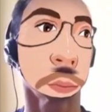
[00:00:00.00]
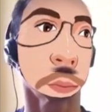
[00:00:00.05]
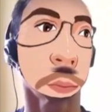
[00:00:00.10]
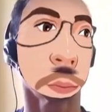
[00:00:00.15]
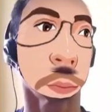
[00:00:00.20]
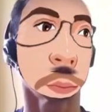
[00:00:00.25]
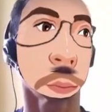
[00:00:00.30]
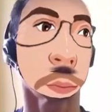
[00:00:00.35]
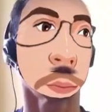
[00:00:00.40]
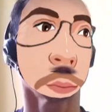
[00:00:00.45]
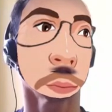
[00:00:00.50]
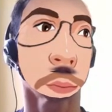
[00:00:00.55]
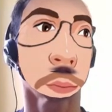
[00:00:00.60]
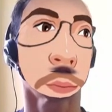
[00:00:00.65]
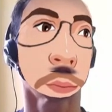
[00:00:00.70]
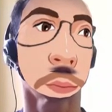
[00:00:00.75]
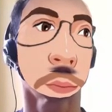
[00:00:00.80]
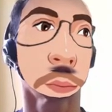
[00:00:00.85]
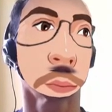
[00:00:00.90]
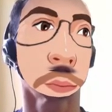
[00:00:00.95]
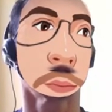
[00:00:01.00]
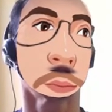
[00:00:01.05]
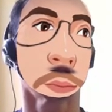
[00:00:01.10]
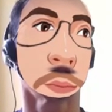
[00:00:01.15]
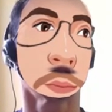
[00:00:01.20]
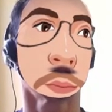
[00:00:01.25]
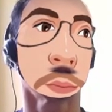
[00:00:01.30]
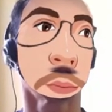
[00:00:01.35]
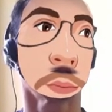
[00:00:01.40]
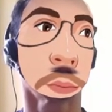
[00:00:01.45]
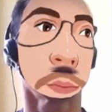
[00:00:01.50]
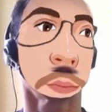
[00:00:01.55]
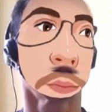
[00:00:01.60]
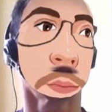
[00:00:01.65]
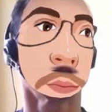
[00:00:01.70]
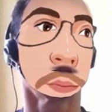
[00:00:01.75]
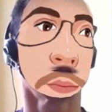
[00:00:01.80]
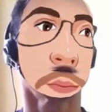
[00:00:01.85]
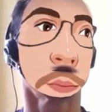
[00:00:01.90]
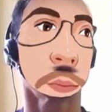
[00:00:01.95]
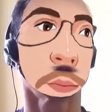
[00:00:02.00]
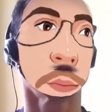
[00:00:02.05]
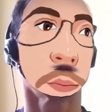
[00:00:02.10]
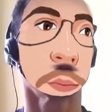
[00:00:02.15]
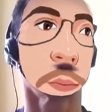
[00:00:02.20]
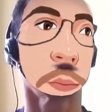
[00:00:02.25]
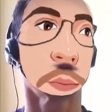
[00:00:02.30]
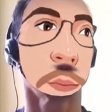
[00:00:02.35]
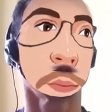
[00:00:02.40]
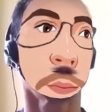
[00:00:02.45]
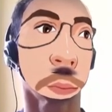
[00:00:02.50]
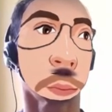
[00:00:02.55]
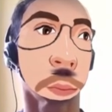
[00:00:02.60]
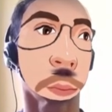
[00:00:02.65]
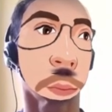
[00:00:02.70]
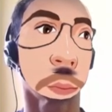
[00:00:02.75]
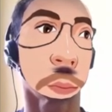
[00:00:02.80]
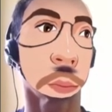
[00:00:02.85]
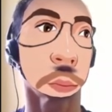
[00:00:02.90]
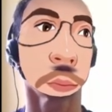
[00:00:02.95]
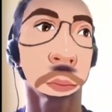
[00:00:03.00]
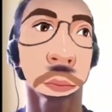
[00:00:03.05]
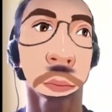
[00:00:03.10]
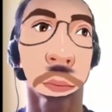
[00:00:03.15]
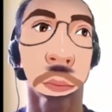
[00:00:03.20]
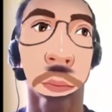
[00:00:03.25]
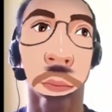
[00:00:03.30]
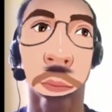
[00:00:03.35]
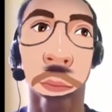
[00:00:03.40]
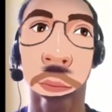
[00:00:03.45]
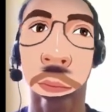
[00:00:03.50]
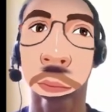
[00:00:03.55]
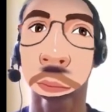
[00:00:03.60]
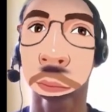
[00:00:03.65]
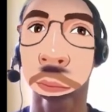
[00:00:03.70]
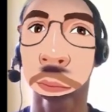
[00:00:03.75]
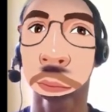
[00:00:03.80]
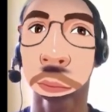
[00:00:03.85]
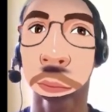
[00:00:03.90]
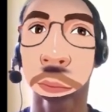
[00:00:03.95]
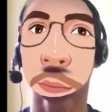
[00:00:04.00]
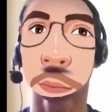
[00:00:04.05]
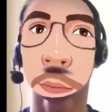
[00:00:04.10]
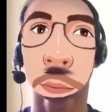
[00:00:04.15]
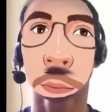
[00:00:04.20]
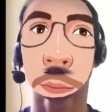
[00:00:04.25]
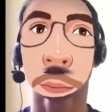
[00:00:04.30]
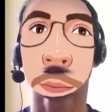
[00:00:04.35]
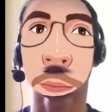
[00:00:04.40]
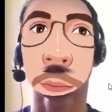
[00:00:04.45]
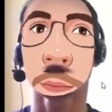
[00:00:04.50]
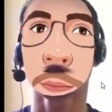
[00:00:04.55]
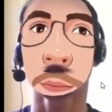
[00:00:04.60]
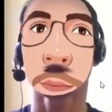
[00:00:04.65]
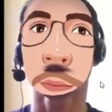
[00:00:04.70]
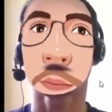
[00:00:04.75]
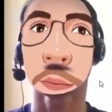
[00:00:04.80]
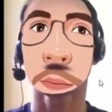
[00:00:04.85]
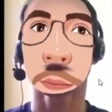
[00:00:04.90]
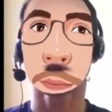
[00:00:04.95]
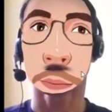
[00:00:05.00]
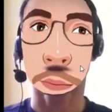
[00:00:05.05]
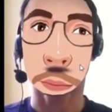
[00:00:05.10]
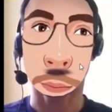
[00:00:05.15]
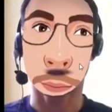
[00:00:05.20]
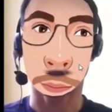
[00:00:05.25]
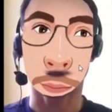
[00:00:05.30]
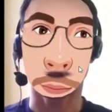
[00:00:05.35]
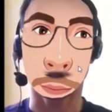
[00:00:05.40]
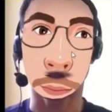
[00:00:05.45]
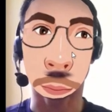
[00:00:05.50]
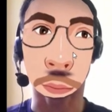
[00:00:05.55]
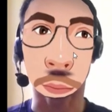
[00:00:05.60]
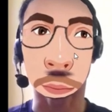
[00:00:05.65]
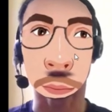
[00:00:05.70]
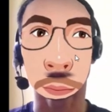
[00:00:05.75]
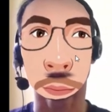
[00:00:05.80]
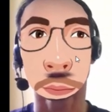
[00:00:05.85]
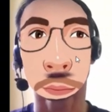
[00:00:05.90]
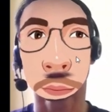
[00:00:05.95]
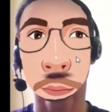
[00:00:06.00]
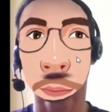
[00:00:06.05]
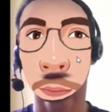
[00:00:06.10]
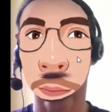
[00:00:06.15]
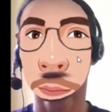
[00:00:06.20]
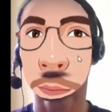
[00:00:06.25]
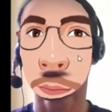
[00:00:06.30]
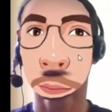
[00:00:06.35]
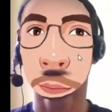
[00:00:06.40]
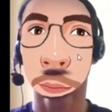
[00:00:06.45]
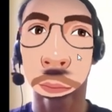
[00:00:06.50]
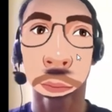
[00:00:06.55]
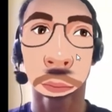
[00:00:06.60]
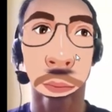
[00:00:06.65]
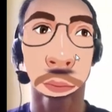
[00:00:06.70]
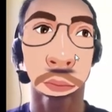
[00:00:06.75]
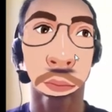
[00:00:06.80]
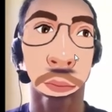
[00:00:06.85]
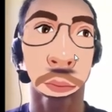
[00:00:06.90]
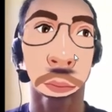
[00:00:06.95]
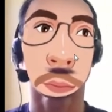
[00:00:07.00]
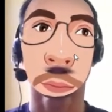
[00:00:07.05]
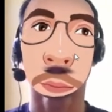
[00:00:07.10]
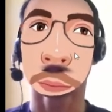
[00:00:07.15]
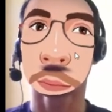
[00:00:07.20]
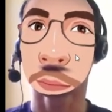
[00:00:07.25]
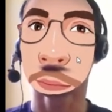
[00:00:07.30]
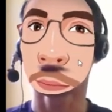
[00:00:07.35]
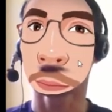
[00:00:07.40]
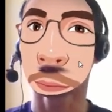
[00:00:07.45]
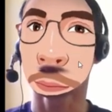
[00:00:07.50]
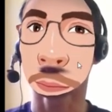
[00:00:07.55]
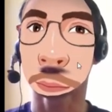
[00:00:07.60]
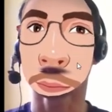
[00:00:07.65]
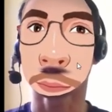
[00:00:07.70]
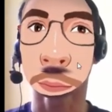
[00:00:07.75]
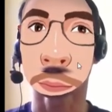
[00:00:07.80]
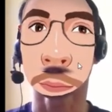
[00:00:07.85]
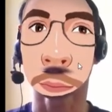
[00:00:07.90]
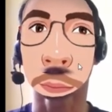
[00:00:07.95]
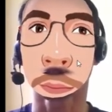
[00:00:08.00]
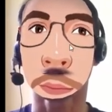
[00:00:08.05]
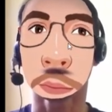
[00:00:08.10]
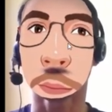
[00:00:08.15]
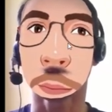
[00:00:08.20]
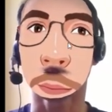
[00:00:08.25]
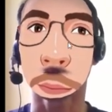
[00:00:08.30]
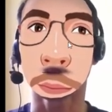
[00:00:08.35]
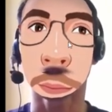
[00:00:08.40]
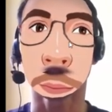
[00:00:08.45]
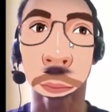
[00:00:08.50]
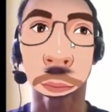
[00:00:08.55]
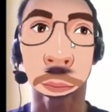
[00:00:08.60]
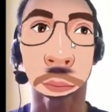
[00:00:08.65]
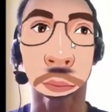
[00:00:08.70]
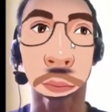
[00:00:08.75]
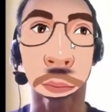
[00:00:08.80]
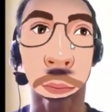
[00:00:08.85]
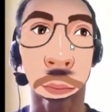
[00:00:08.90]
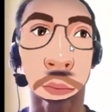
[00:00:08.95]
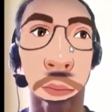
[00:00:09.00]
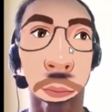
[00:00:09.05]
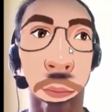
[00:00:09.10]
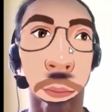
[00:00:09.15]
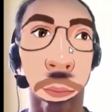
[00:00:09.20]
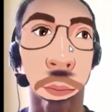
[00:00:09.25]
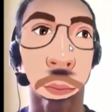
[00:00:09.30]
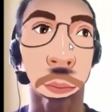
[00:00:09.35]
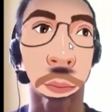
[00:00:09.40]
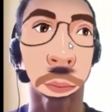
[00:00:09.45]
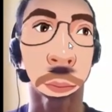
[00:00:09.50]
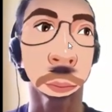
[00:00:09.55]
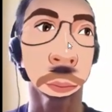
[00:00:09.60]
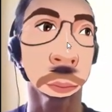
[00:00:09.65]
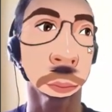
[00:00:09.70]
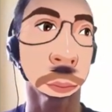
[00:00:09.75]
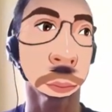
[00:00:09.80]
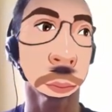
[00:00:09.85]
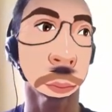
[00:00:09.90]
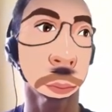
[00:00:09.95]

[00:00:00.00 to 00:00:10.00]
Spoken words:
like this, so duplicate 01, you can see that you can change that one. And you see that morphing is a little bit strange.